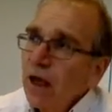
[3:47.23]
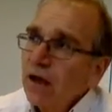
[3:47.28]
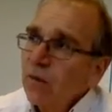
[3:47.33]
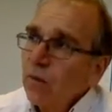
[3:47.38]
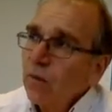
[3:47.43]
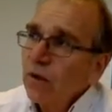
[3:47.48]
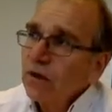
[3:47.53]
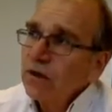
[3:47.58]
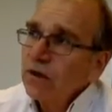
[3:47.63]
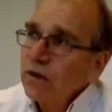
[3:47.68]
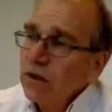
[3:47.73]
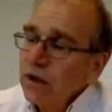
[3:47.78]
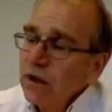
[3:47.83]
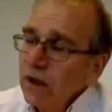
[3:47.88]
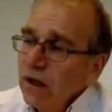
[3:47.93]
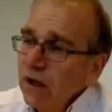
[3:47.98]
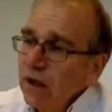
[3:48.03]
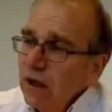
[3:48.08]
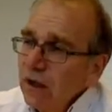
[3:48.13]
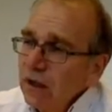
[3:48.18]
and want
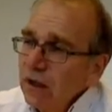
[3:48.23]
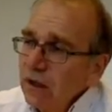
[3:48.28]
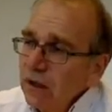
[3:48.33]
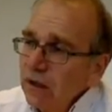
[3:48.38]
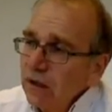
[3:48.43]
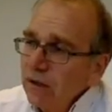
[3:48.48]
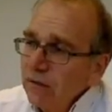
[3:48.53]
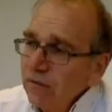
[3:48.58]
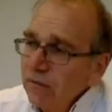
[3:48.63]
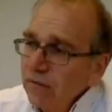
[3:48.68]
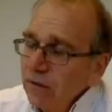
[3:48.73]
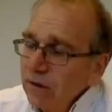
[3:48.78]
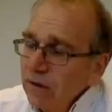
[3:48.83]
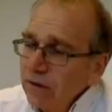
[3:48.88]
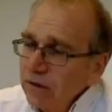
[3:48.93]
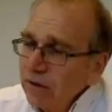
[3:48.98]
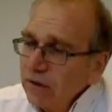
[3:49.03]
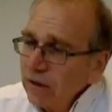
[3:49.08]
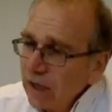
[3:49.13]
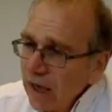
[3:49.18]

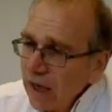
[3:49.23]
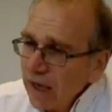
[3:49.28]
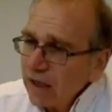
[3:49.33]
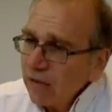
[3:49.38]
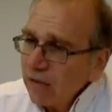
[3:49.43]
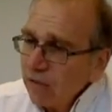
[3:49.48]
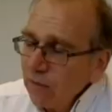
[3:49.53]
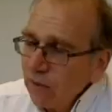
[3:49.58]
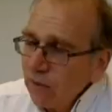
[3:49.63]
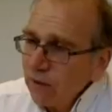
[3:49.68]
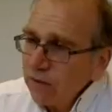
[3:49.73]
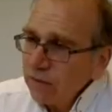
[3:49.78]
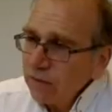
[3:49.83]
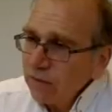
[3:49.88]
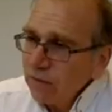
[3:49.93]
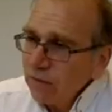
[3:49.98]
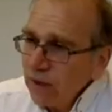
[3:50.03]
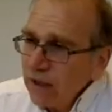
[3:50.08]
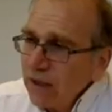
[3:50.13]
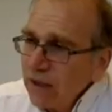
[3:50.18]
to get
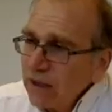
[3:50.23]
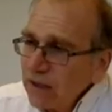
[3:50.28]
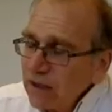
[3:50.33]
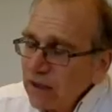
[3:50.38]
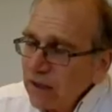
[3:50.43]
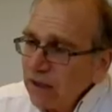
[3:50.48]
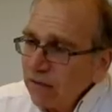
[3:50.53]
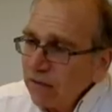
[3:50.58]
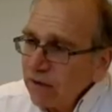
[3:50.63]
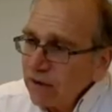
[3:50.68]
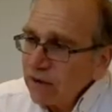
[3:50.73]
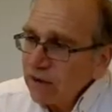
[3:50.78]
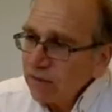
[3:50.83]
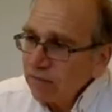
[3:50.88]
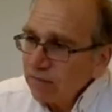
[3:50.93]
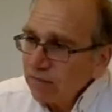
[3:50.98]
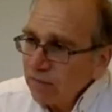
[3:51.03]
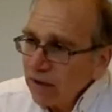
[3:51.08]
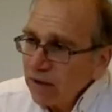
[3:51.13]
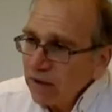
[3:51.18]
what we consider
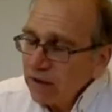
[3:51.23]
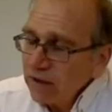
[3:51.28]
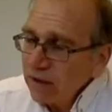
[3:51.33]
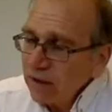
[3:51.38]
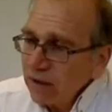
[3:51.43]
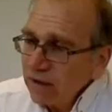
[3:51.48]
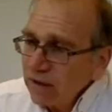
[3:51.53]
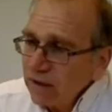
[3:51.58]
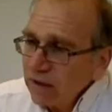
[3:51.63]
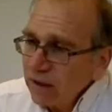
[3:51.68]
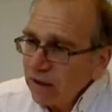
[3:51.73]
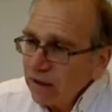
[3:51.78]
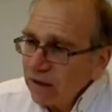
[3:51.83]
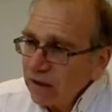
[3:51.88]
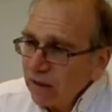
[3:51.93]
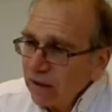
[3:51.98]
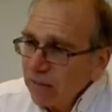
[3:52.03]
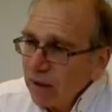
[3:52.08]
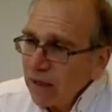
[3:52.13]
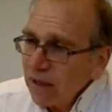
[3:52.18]
is
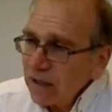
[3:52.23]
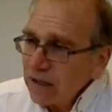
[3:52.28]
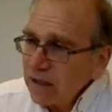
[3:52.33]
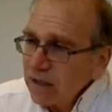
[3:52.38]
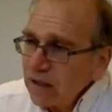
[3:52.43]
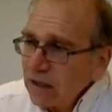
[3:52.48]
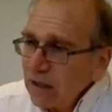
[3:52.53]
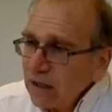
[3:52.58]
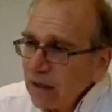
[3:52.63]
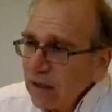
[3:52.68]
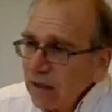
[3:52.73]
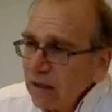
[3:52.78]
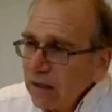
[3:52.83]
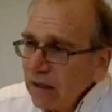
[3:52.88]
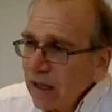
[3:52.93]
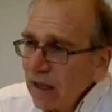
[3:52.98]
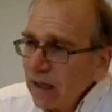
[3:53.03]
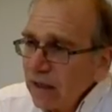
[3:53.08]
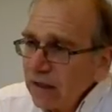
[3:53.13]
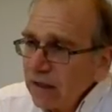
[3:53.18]
the best
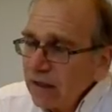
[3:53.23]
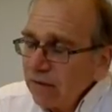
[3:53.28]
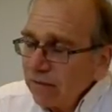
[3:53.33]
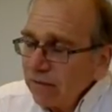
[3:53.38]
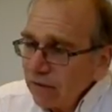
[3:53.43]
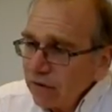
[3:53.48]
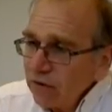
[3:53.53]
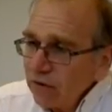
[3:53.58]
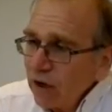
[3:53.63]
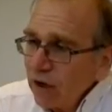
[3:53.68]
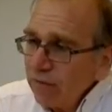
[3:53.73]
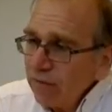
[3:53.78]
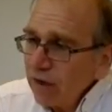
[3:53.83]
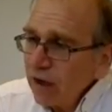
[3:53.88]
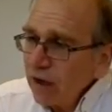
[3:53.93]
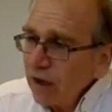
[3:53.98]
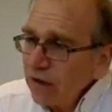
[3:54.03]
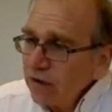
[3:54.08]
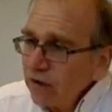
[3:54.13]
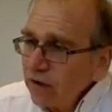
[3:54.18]
data for
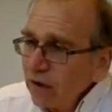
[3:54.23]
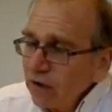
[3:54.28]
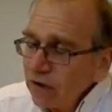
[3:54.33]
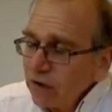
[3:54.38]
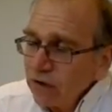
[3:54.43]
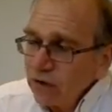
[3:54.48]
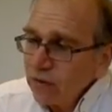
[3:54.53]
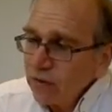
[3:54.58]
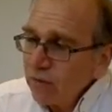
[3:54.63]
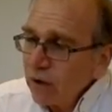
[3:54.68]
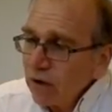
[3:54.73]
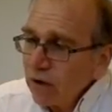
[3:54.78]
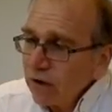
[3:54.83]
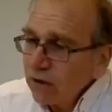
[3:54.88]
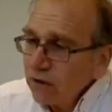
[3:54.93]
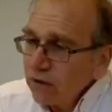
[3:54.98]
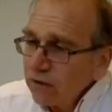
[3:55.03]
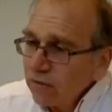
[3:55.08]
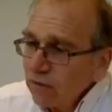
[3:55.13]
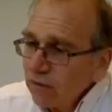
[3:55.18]
driving hydrological
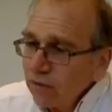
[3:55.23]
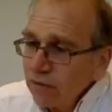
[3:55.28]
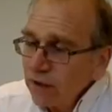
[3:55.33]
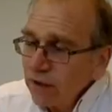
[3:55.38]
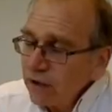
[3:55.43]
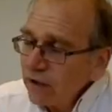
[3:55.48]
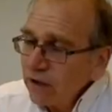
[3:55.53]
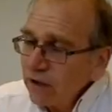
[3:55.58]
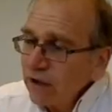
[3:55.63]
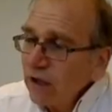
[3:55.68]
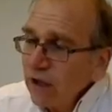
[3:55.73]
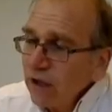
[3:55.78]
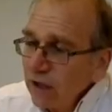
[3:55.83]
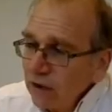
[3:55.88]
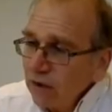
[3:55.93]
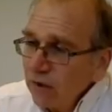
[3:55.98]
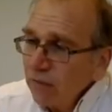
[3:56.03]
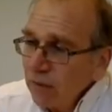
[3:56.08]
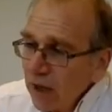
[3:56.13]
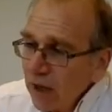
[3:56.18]
models for a region,
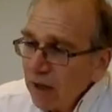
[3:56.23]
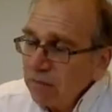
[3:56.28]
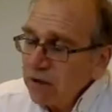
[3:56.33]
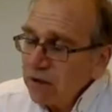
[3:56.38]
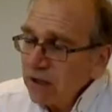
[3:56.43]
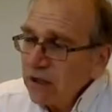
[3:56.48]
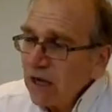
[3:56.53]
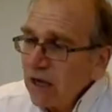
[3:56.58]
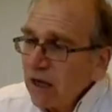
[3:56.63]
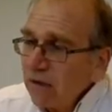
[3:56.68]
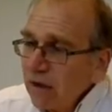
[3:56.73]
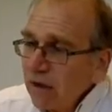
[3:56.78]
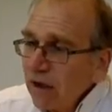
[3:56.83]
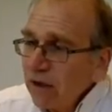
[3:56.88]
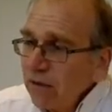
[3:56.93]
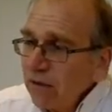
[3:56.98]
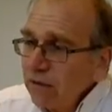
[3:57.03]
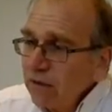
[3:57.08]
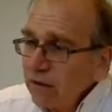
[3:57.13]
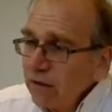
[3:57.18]
you'll be able to
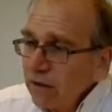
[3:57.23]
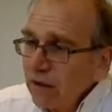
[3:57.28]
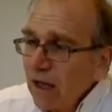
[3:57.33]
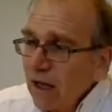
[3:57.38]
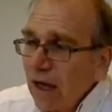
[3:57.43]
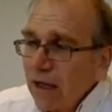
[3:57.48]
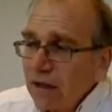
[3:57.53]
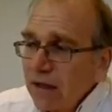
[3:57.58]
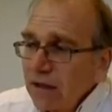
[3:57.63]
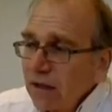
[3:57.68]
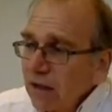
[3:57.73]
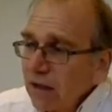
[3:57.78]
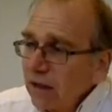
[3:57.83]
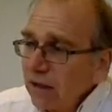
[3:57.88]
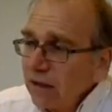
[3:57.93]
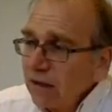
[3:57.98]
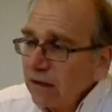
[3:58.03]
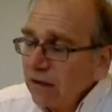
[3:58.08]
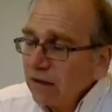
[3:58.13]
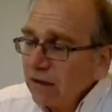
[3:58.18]
download that,
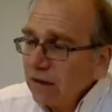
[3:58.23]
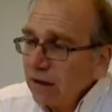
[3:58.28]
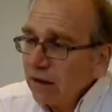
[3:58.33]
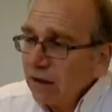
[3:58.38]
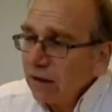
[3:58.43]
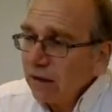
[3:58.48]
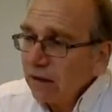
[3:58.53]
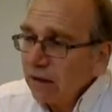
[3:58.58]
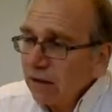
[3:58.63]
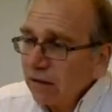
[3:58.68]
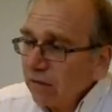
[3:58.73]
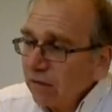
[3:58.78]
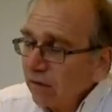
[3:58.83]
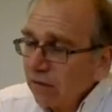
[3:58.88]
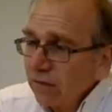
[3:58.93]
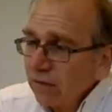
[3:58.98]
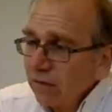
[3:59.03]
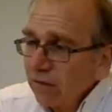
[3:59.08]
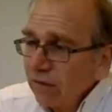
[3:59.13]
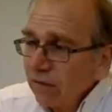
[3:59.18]
and
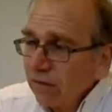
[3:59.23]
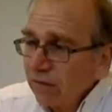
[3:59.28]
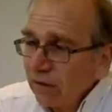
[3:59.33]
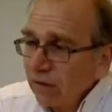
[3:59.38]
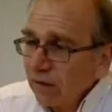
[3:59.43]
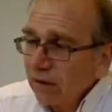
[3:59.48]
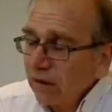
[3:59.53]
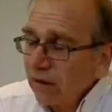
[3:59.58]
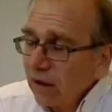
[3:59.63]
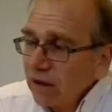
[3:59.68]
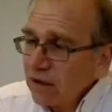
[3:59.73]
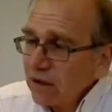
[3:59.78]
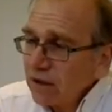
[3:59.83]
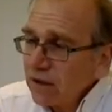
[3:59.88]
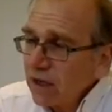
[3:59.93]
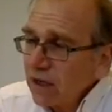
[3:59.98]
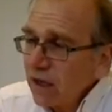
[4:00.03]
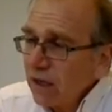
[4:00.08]
as I